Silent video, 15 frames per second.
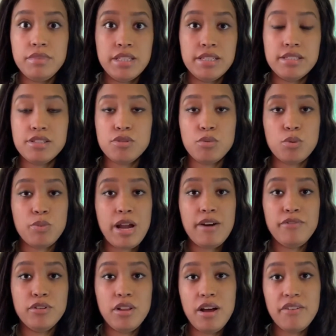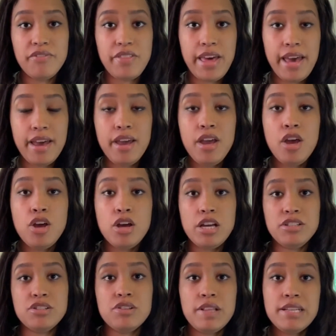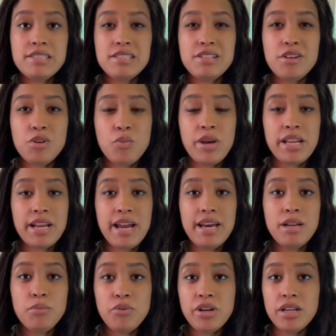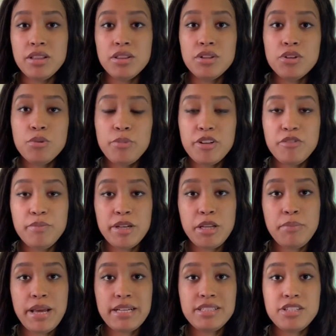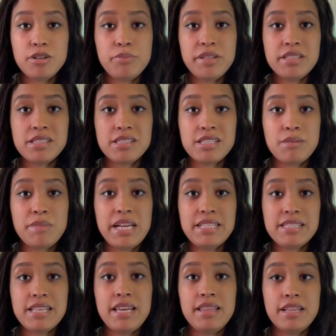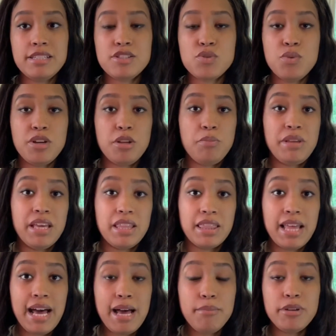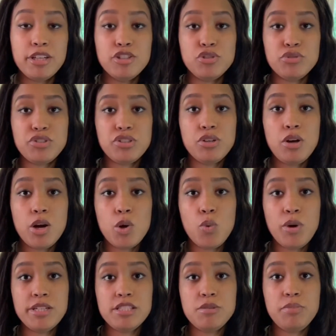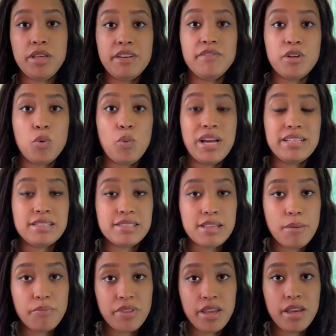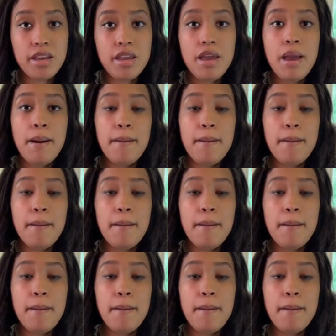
this, or we raffle off that. And so that's another way to kind of bring a little bit of money back to your business. I'm not saying that it's going to be a lot, because you still are going to be giving away something,